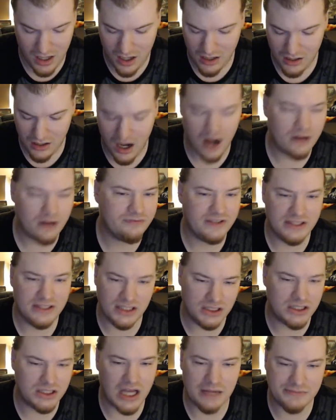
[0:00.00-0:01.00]

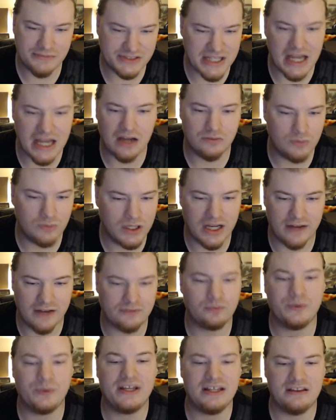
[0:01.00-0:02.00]
RVD comes out,
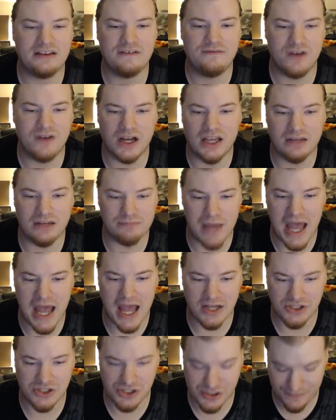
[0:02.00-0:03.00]
whatever, we get the fucking
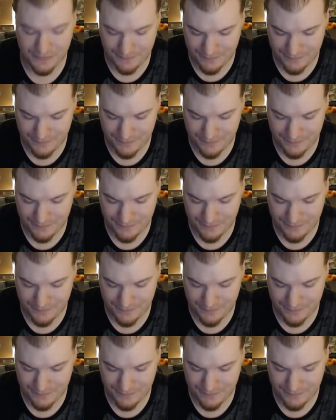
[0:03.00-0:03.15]
match.